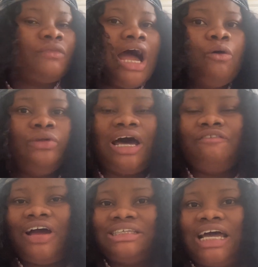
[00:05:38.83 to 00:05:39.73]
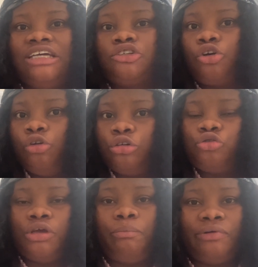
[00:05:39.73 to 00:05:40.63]
I would advise that it's
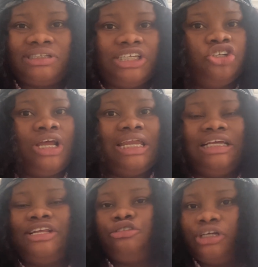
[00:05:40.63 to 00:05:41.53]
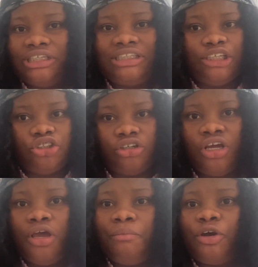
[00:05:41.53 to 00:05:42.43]
close to a bus station and a train
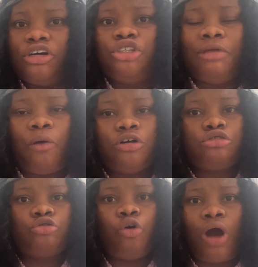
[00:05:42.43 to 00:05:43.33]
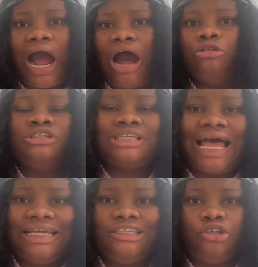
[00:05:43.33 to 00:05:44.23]
station, because you might want to go
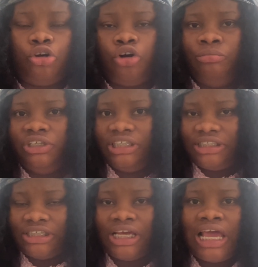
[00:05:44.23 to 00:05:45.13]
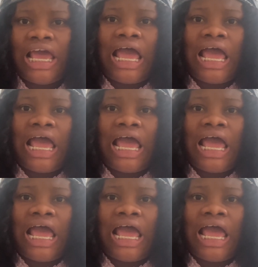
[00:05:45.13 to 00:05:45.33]
outside your community.